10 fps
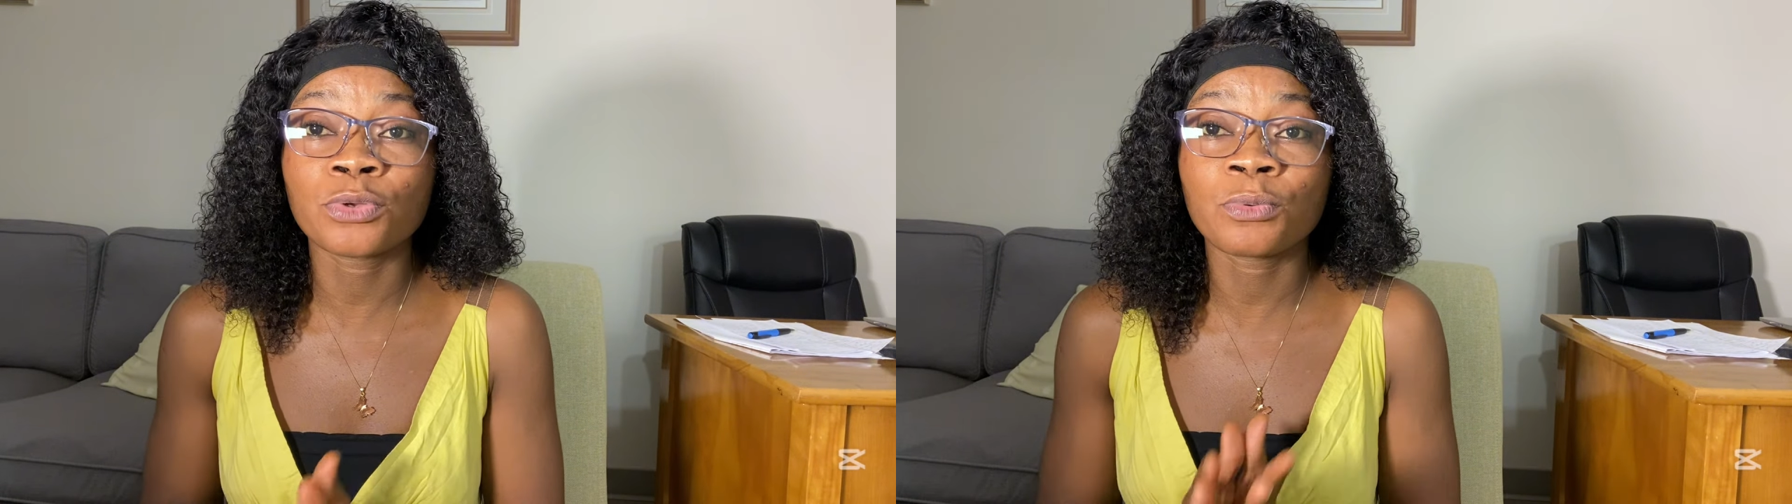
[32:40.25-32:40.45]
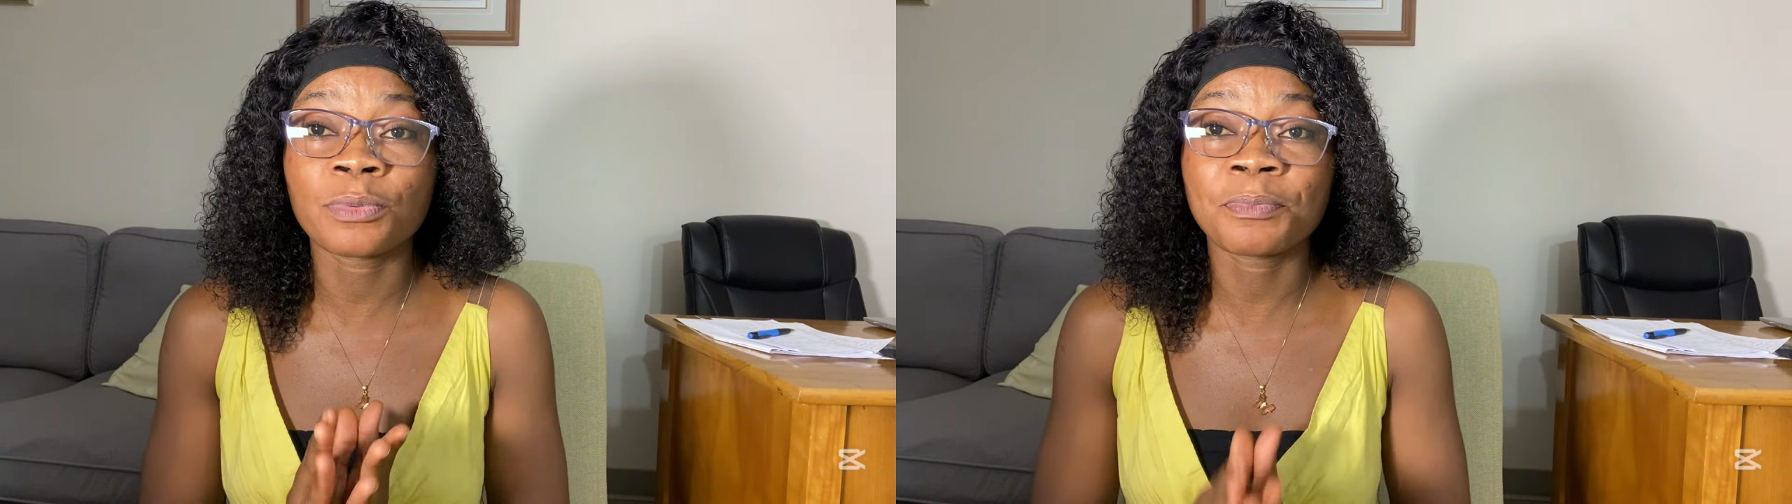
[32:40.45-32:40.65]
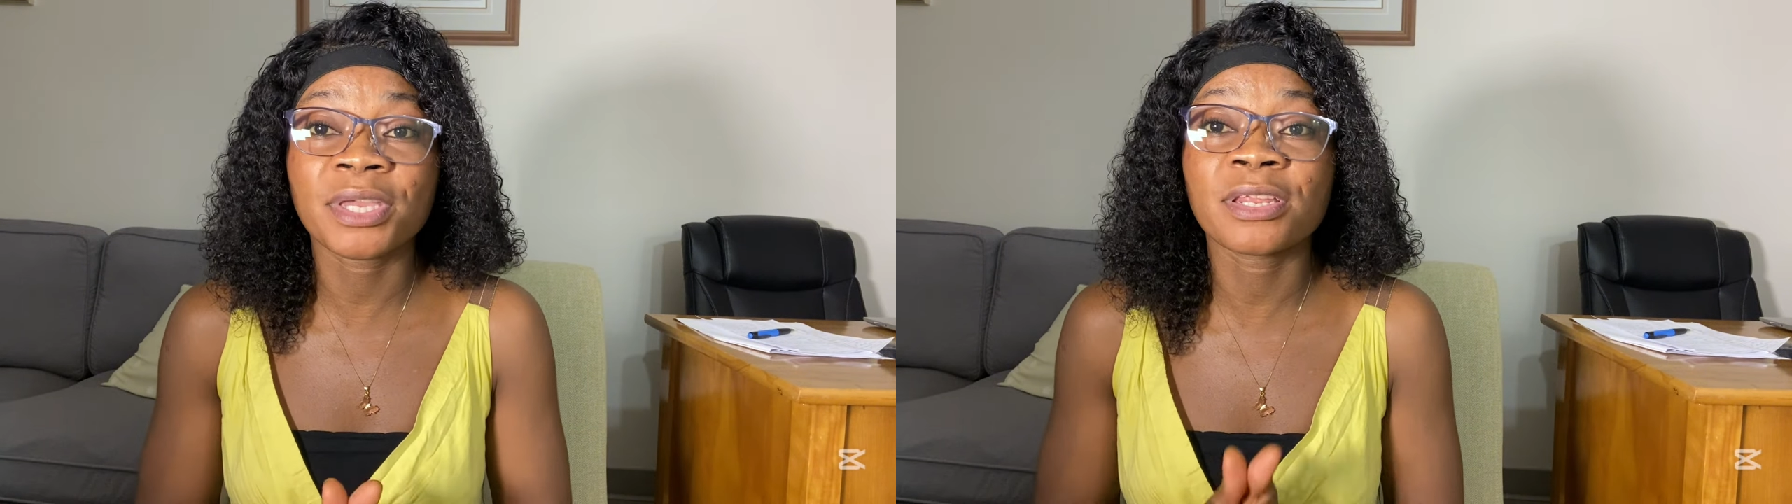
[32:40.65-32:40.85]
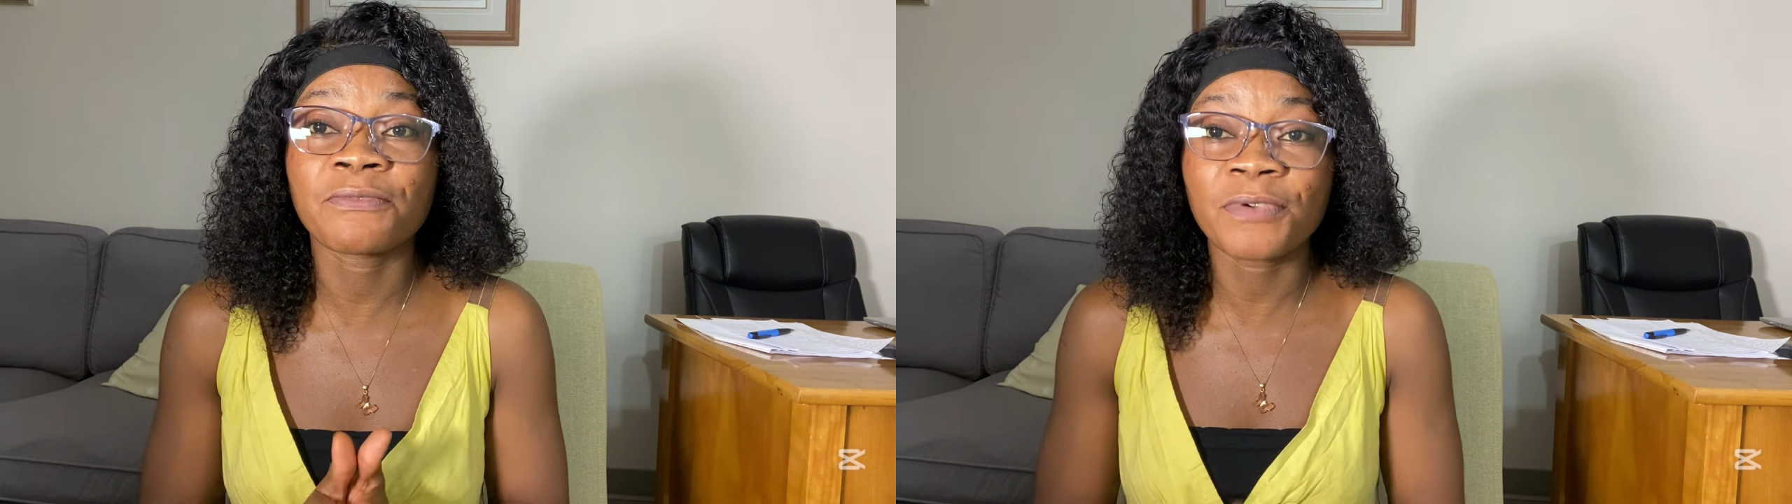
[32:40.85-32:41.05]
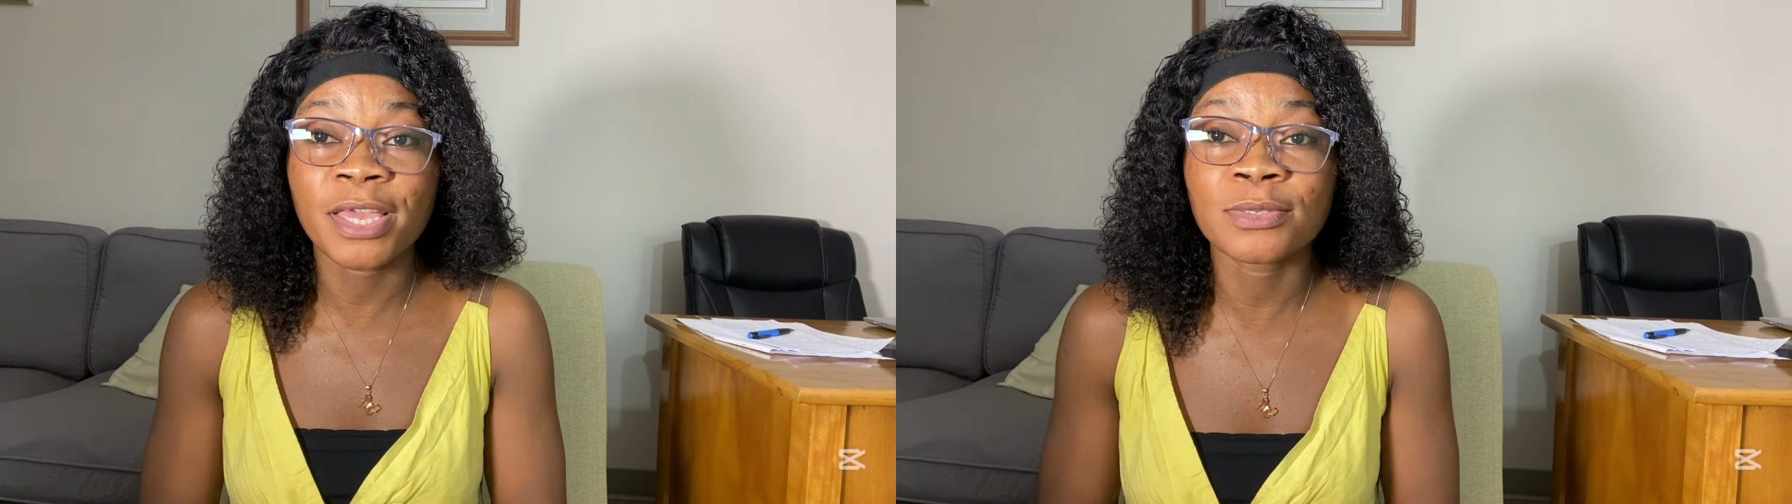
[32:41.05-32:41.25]
So we pick
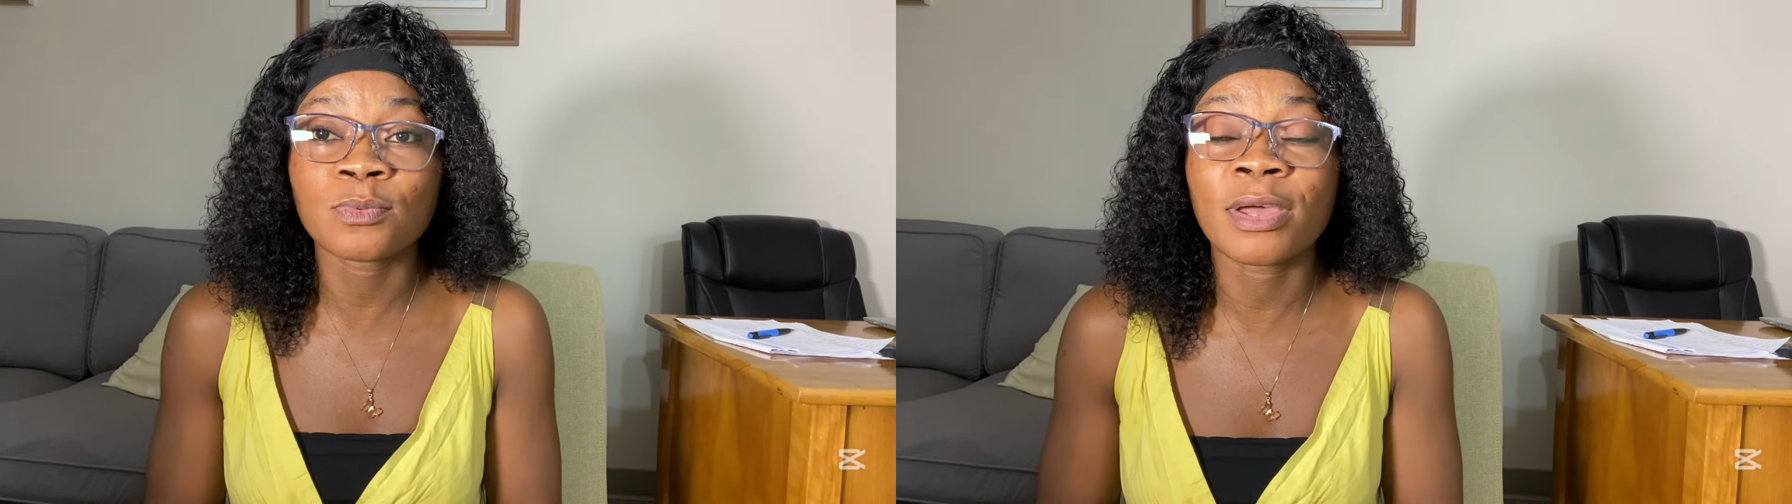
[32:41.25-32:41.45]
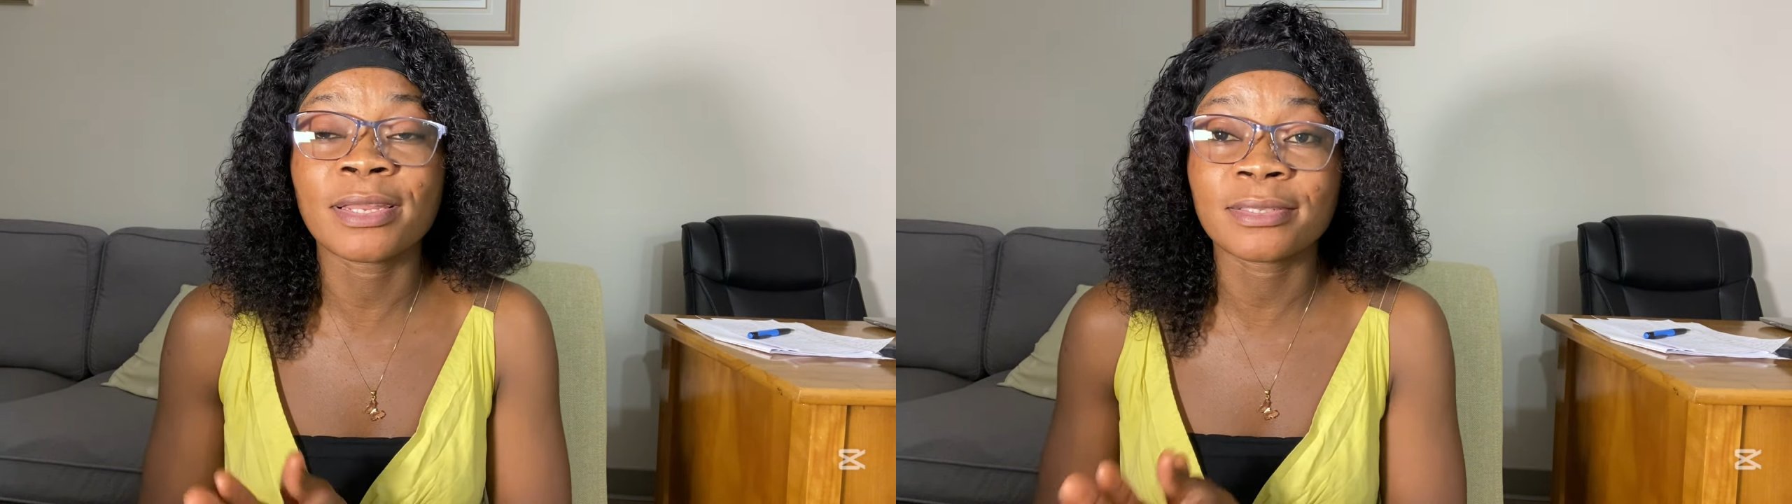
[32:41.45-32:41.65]
the first one,